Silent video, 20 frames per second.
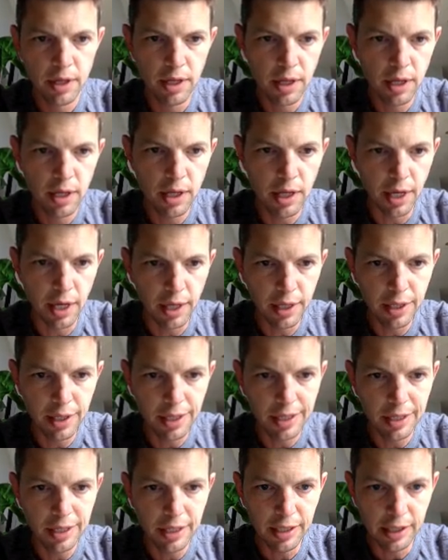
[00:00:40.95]
Okay,
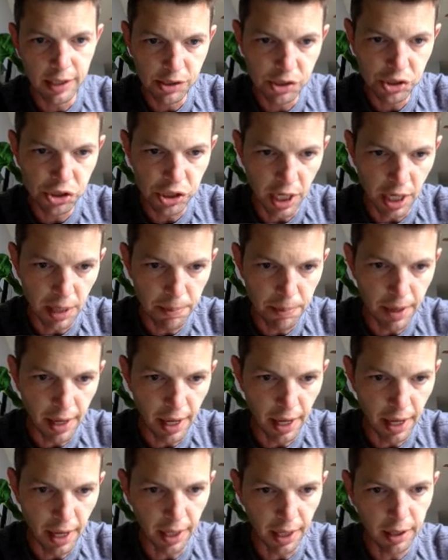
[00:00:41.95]
is shape
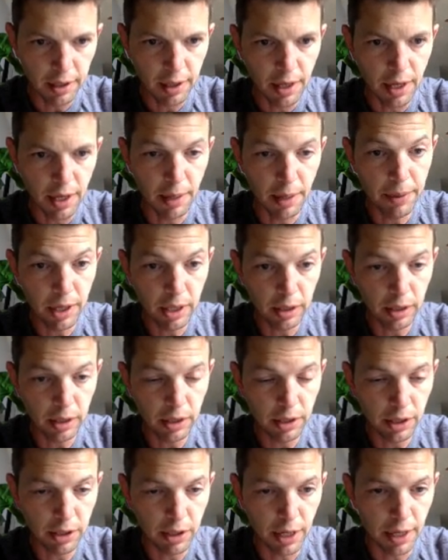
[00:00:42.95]
A
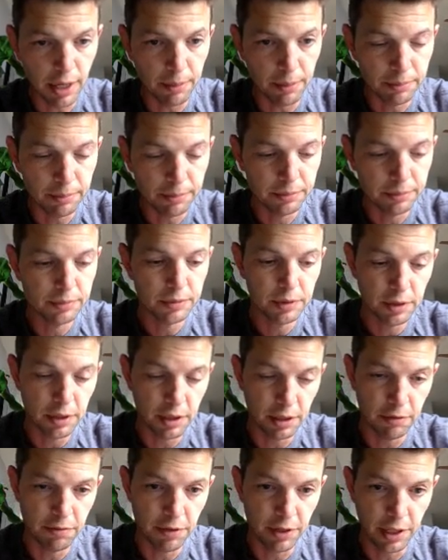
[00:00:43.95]
parallelogram?
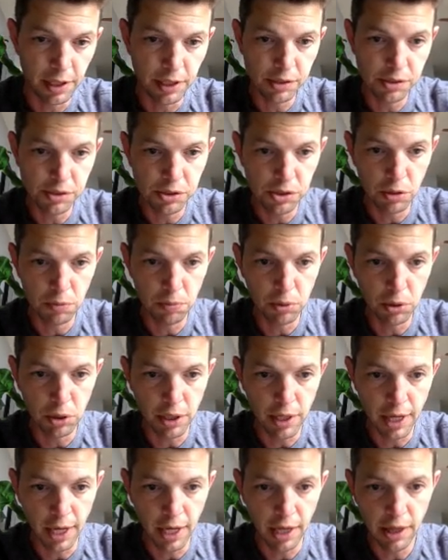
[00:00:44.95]
If it is, you put
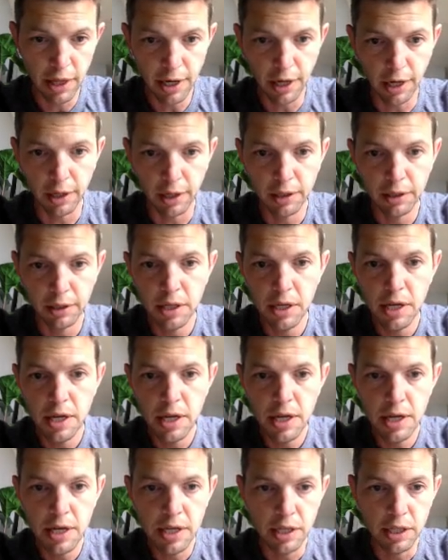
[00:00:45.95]
A there.
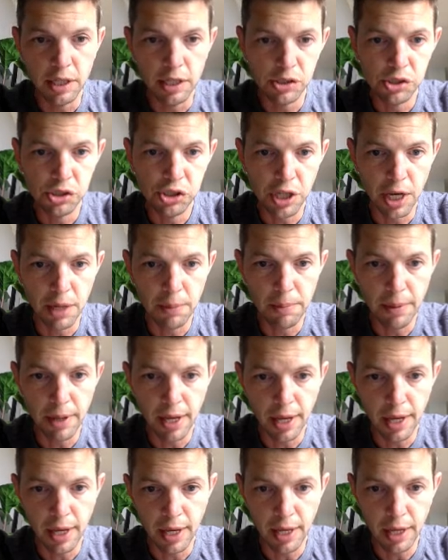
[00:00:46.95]
Is shape
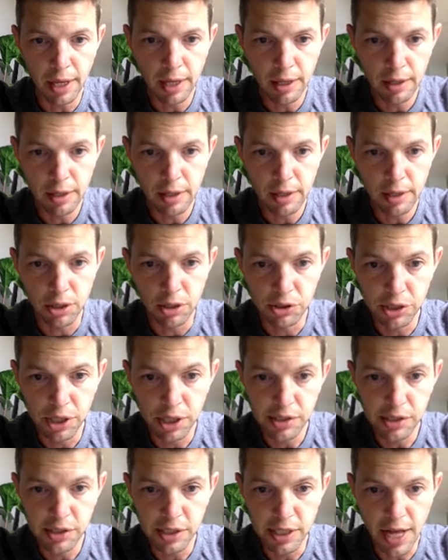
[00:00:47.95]
A, or
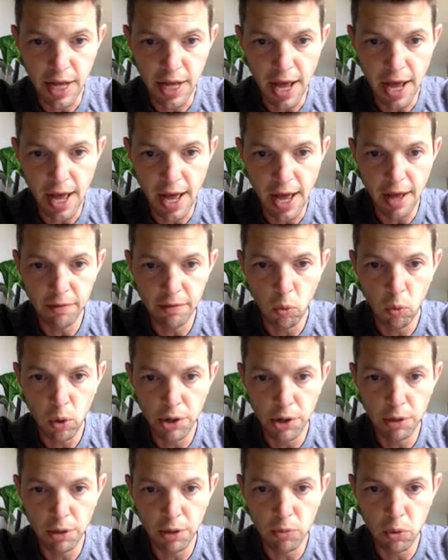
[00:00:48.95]
does it have one
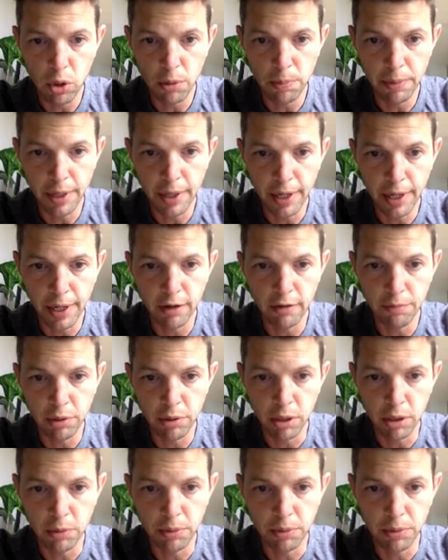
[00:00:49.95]
or more pair of
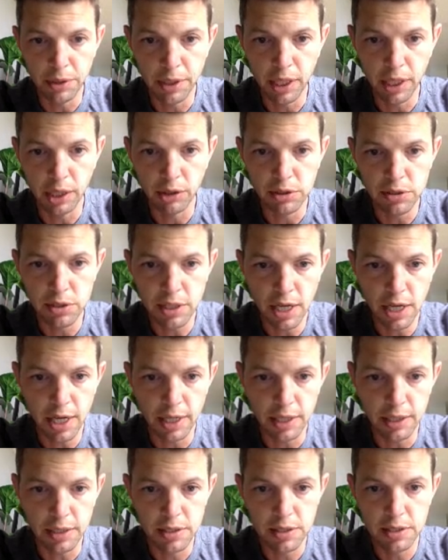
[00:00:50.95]
perpendicular sides?